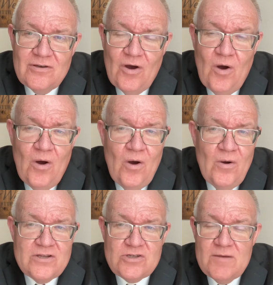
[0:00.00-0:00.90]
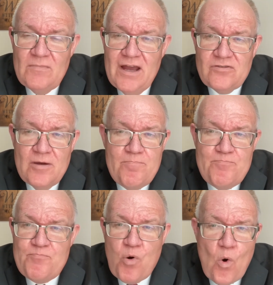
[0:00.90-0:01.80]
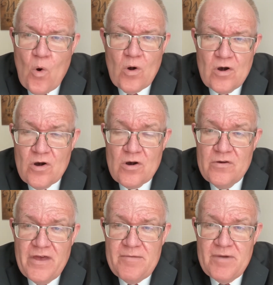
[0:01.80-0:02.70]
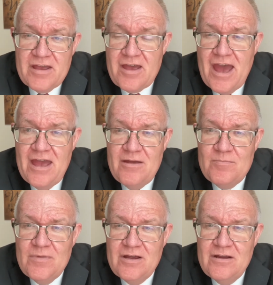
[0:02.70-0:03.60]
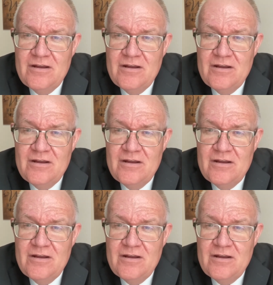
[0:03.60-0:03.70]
oh, it seemed like the poorer they became,